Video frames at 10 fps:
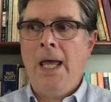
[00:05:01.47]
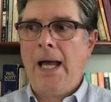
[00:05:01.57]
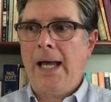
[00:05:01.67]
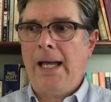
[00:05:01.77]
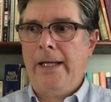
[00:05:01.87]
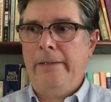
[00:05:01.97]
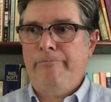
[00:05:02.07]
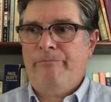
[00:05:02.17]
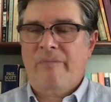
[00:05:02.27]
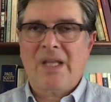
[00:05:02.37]

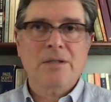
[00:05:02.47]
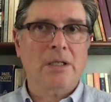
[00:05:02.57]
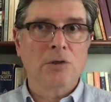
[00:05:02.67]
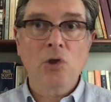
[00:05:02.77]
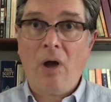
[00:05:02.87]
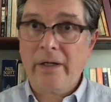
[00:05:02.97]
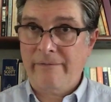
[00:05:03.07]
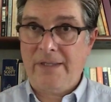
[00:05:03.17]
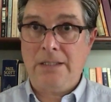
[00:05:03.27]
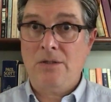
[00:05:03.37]
There's a lot of
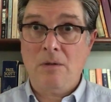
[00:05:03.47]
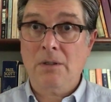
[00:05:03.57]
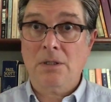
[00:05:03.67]
things you could